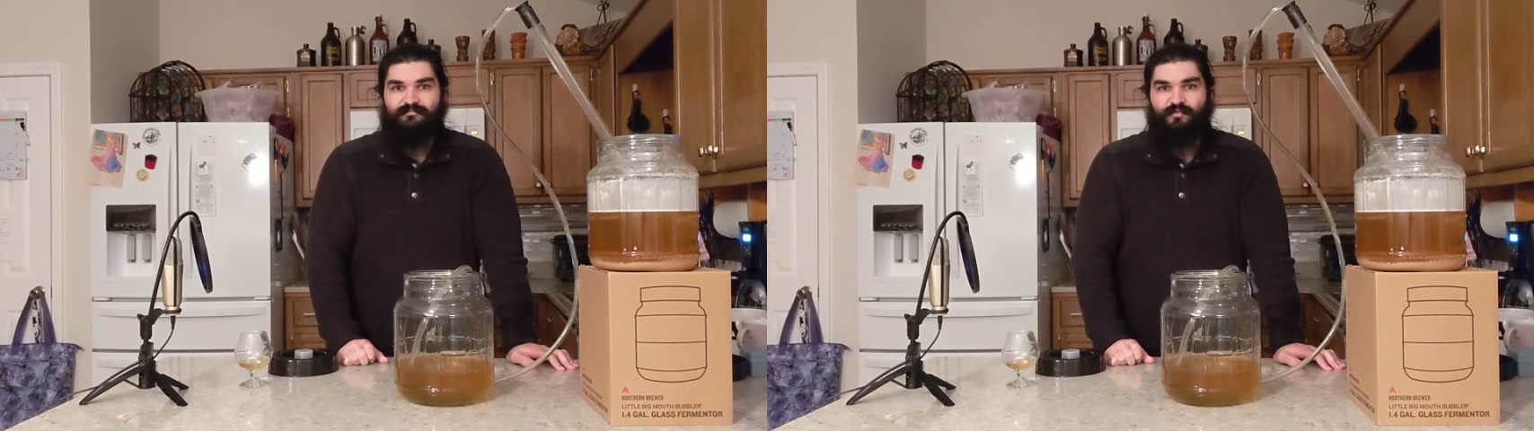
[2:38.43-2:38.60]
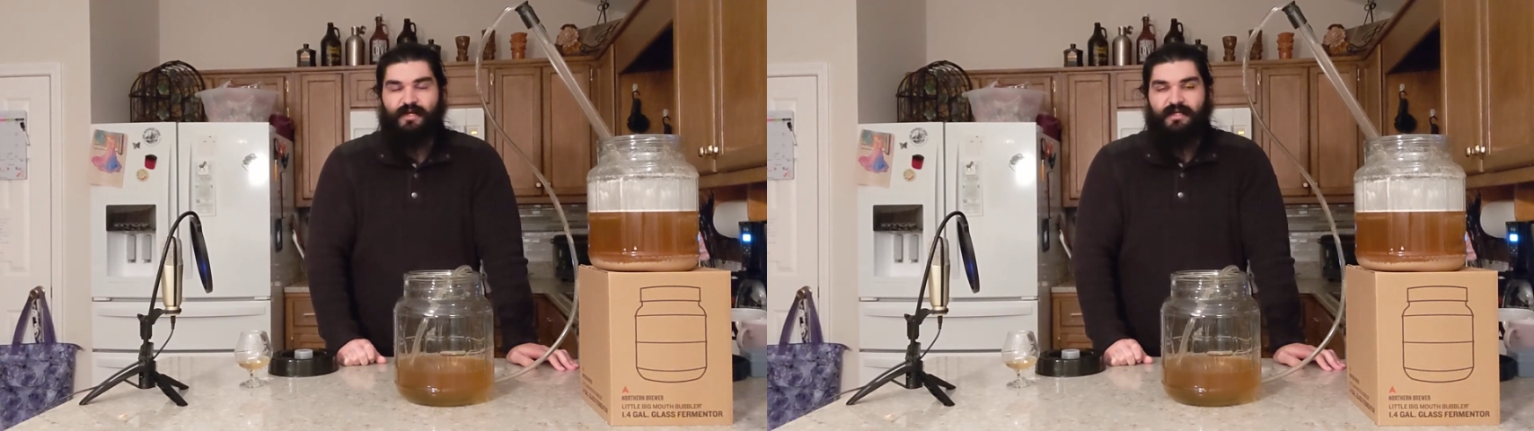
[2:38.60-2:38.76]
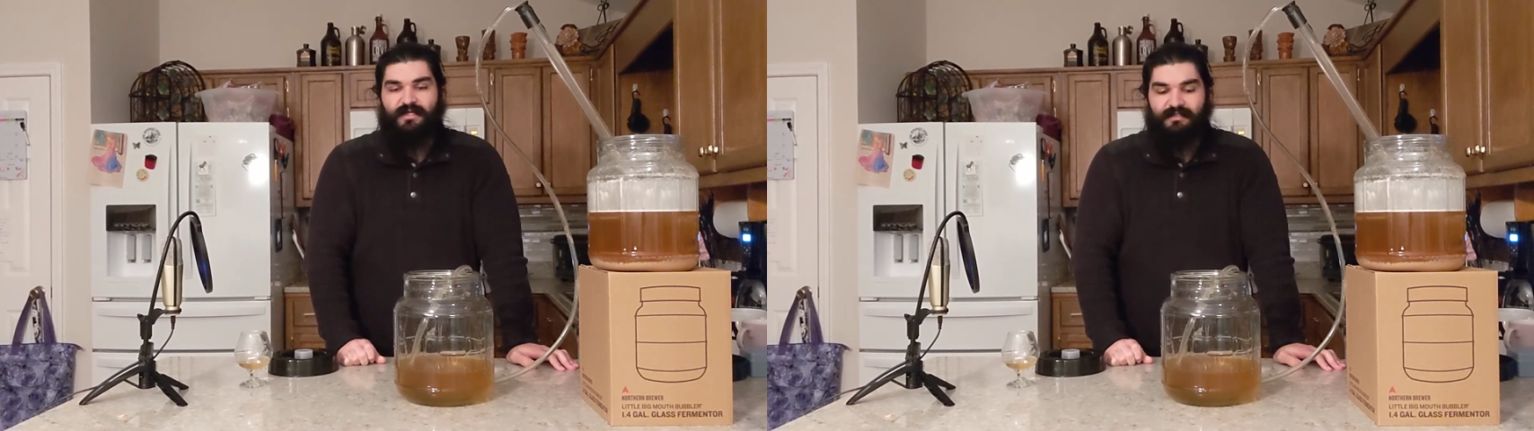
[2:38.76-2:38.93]

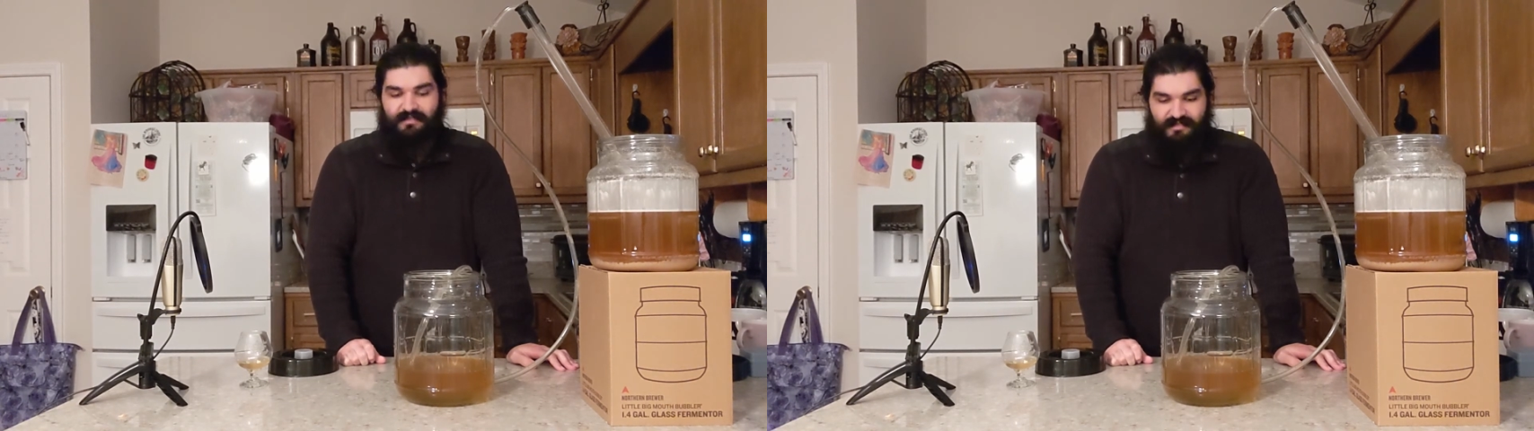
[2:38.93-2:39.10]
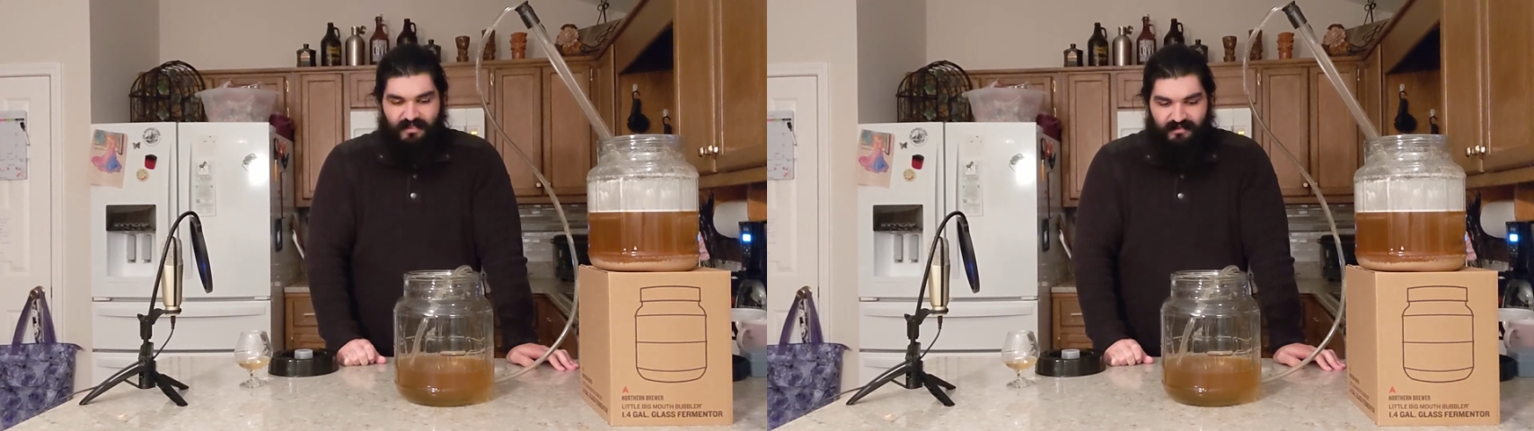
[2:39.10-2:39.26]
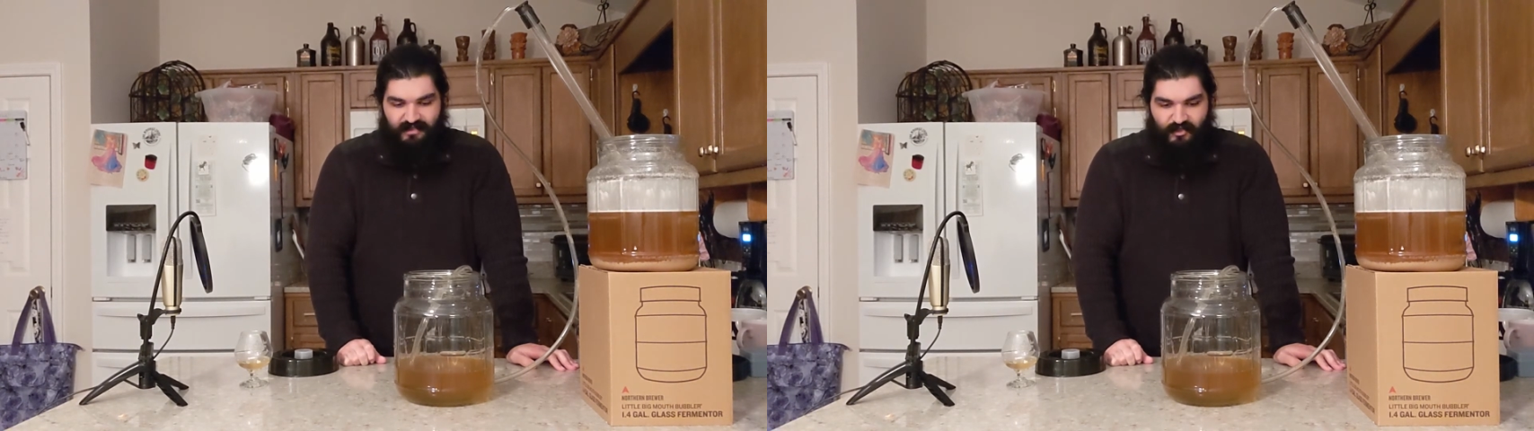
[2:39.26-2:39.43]
racking into
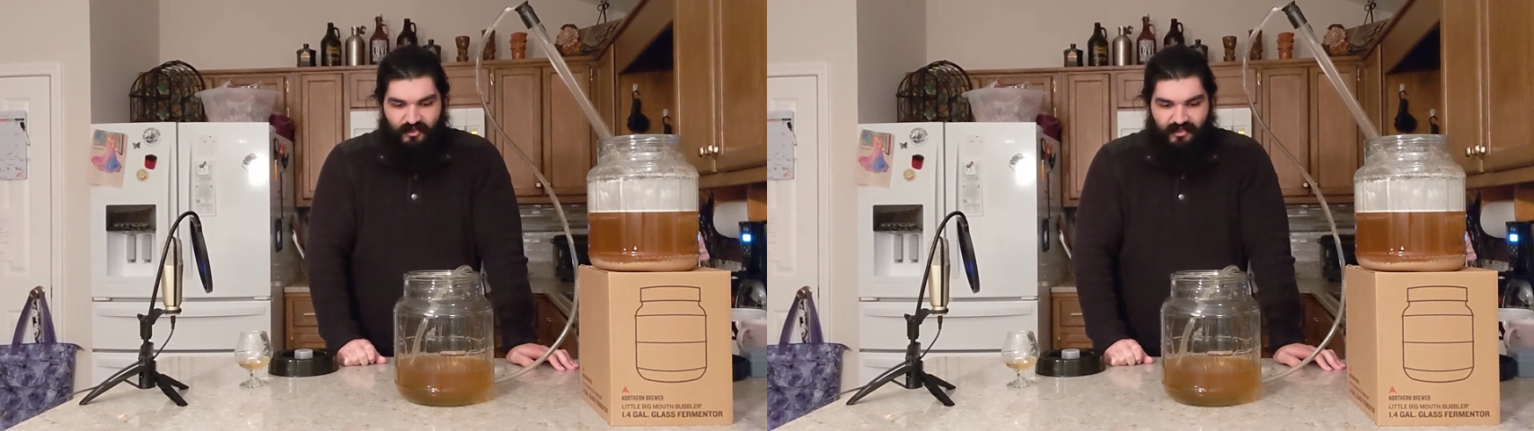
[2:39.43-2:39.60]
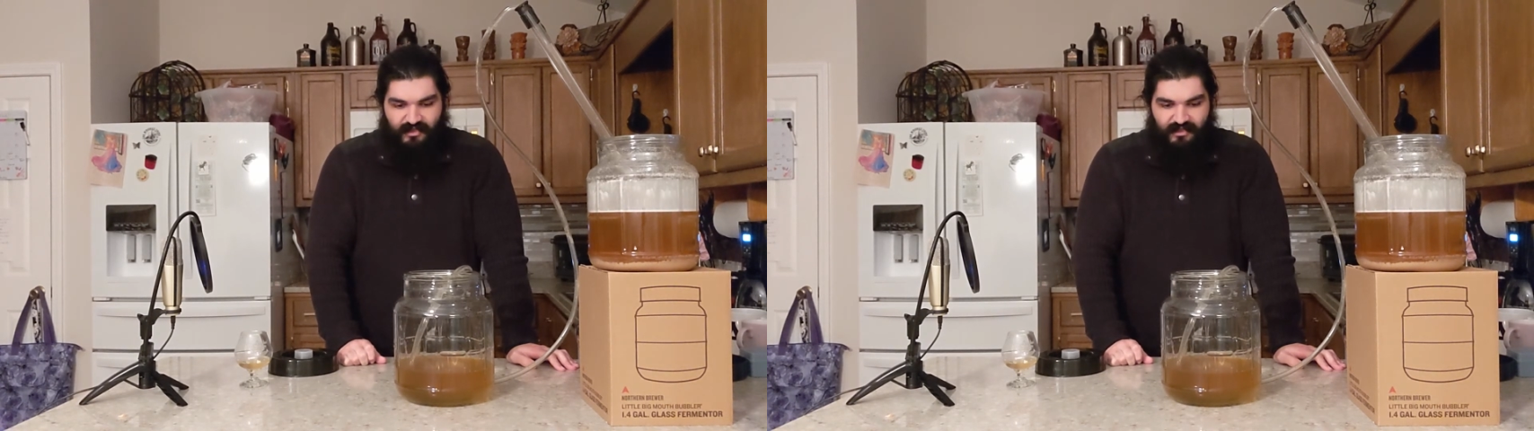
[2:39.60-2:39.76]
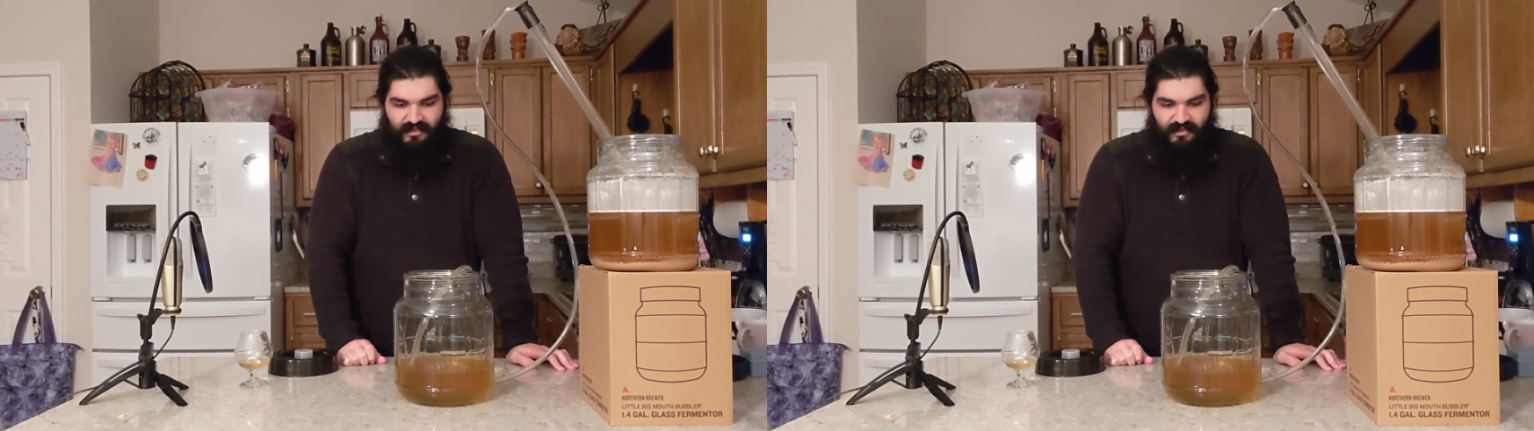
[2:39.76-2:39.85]
secondary,